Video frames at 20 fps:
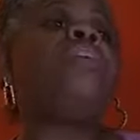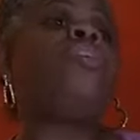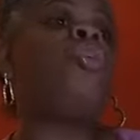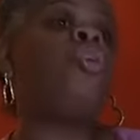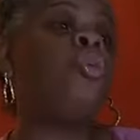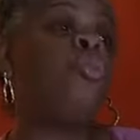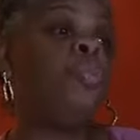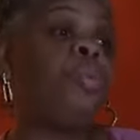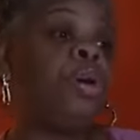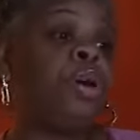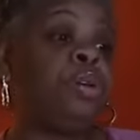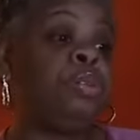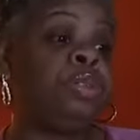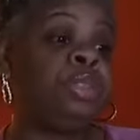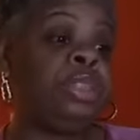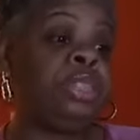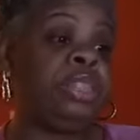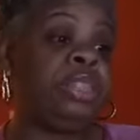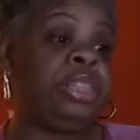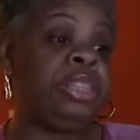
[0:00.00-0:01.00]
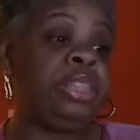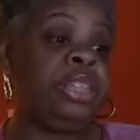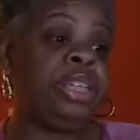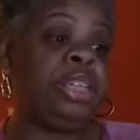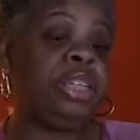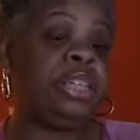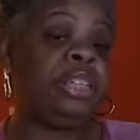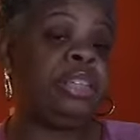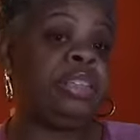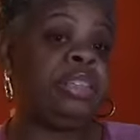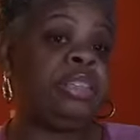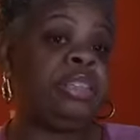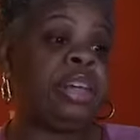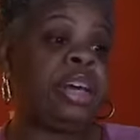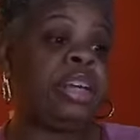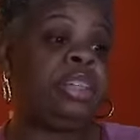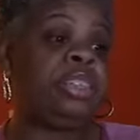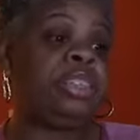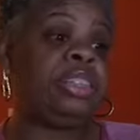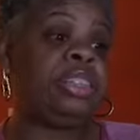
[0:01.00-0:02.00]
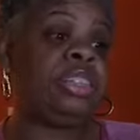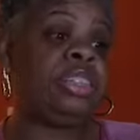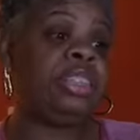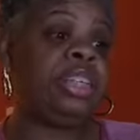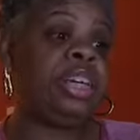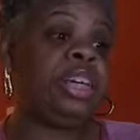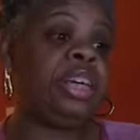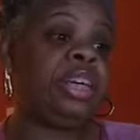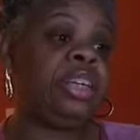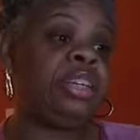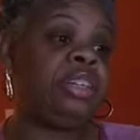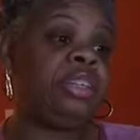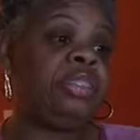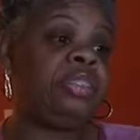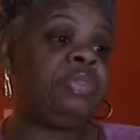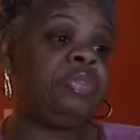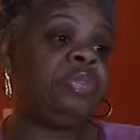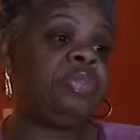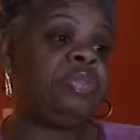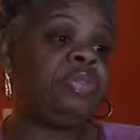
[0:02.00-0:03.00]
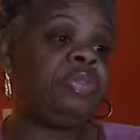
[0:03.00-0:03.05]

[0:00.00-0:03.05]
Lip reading: that I know personally, I should say.